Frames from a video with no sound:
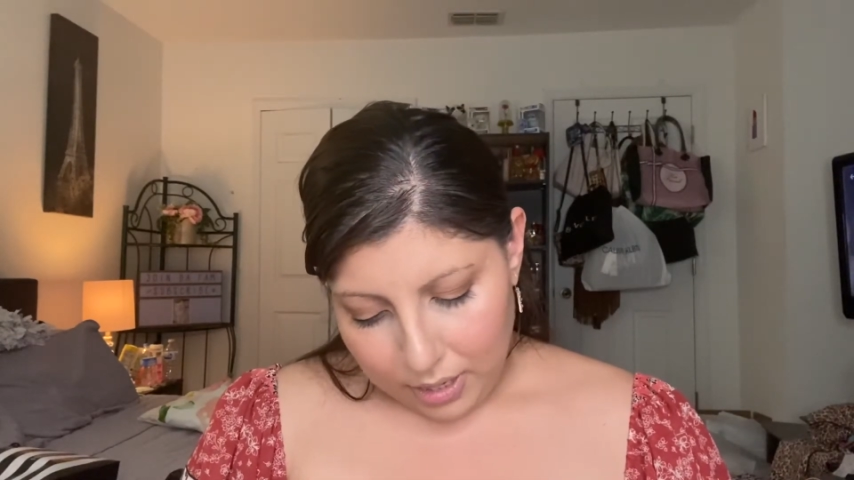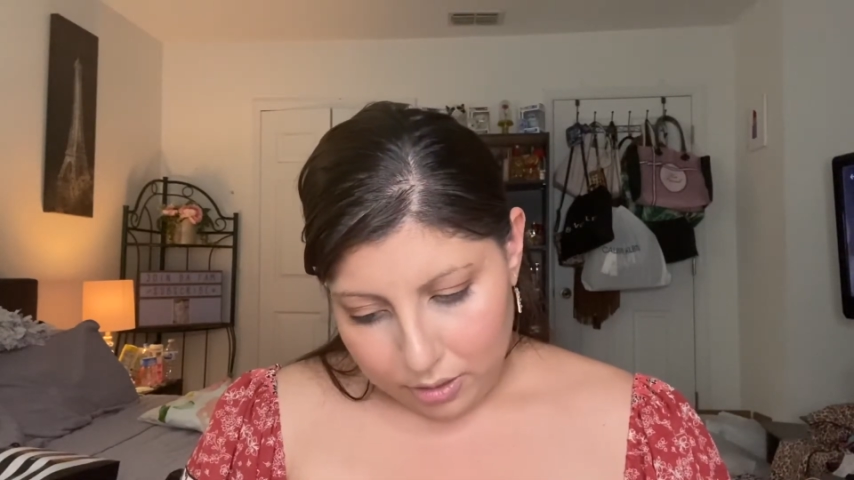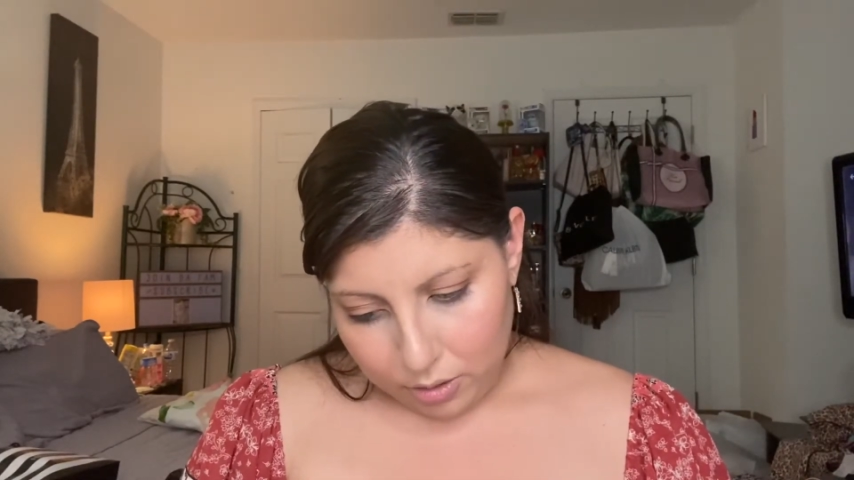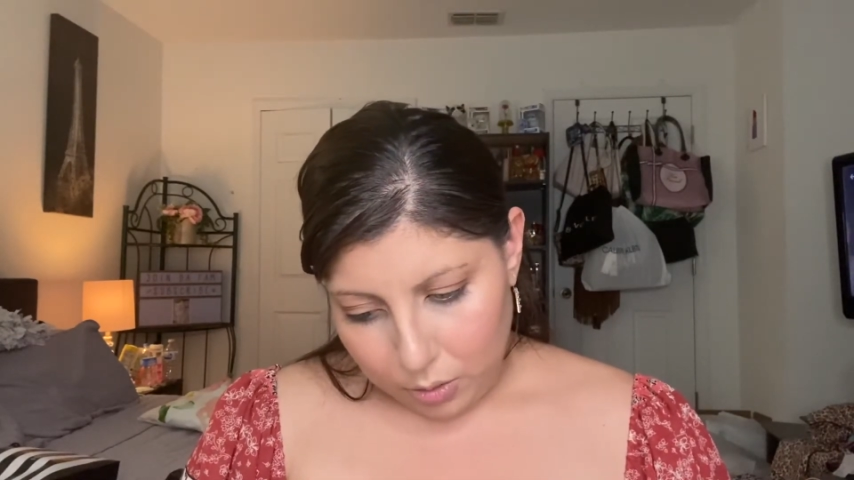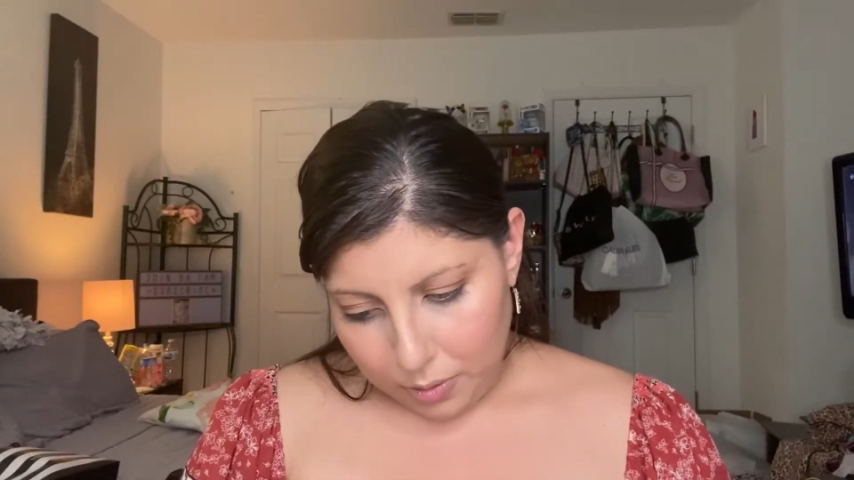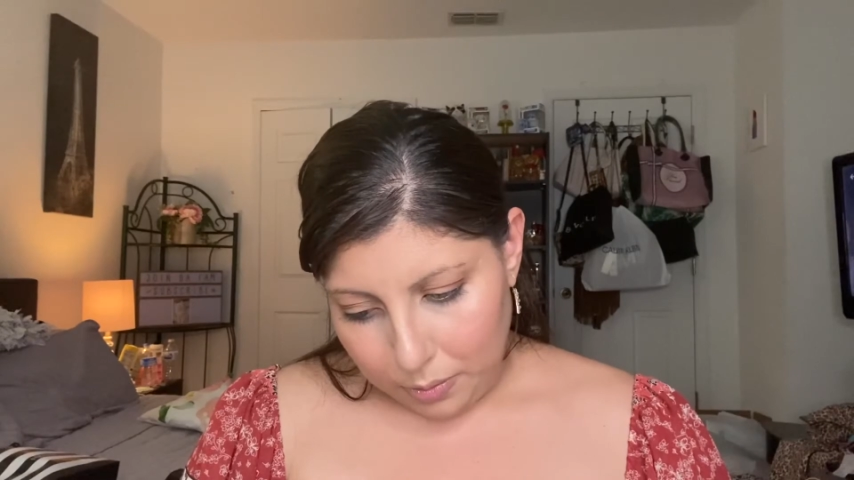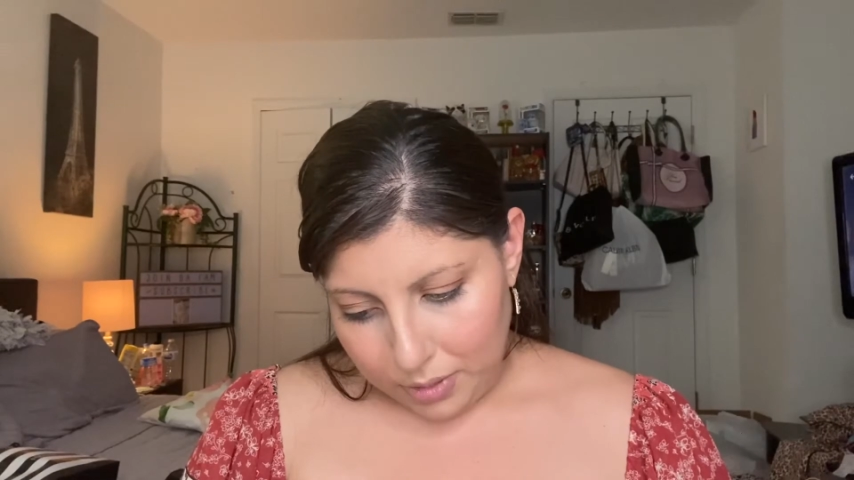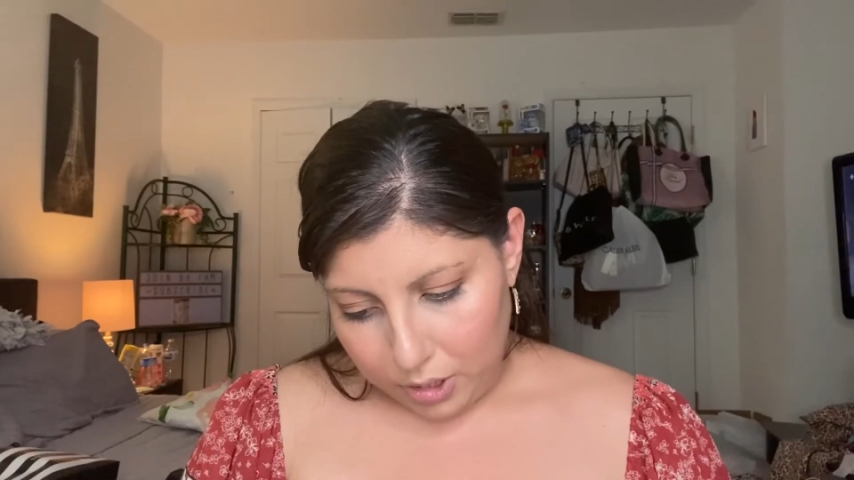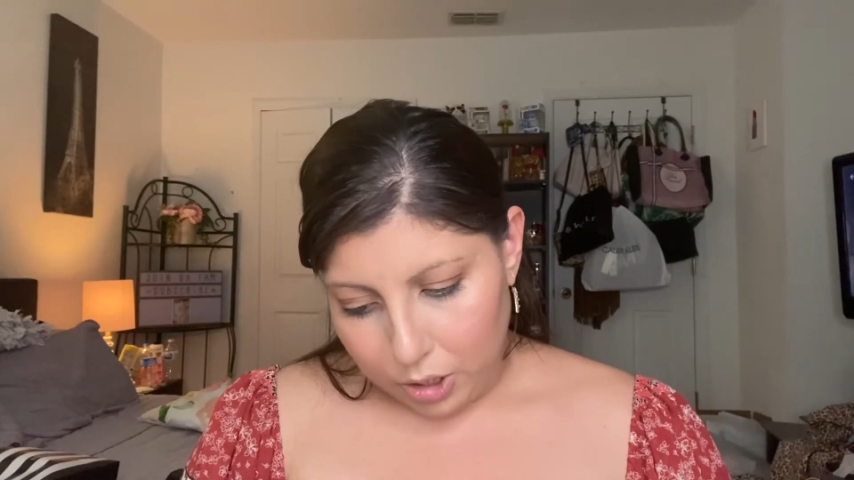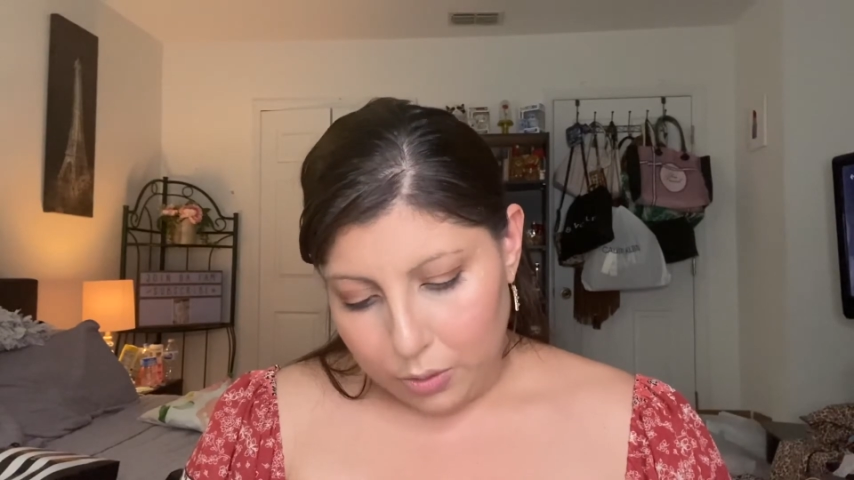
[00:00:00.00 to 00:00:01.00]
else do I
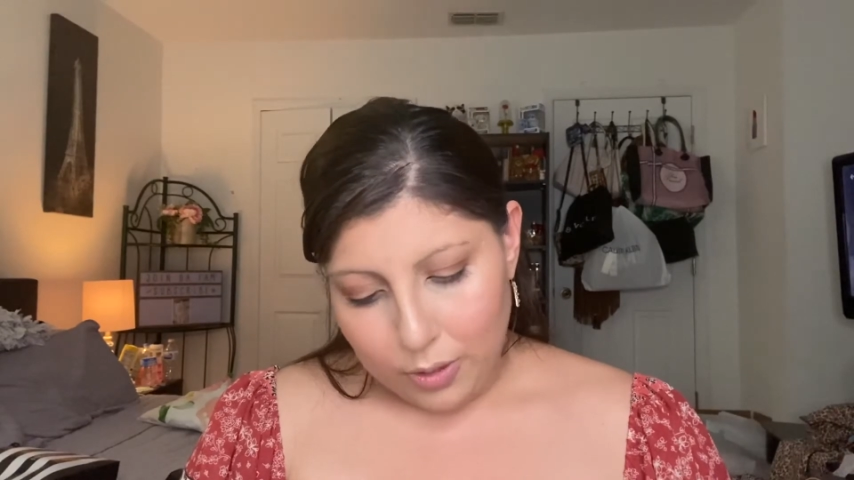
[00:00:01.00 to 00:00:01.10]
want to do?